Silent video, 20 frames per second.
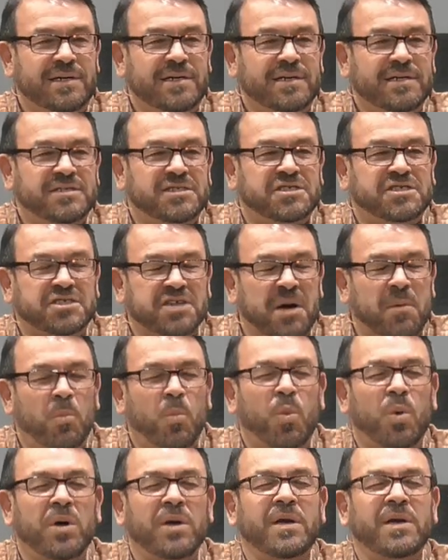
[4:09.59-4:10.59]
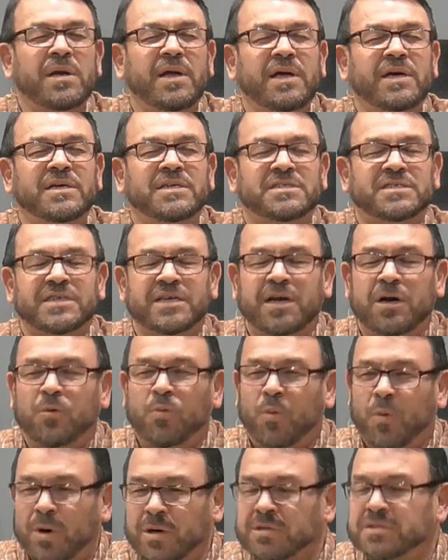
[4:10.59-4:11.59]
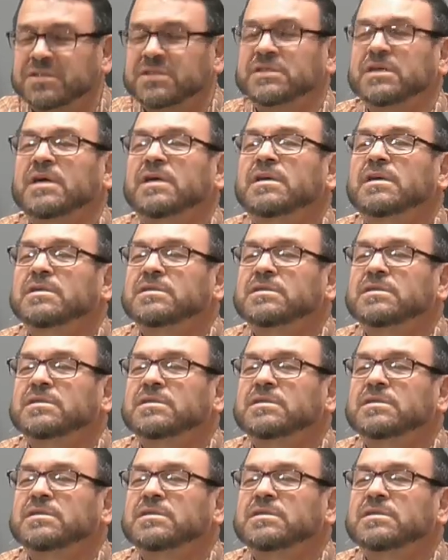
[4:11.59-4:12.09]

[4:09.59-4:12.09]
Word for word: someone is in a worse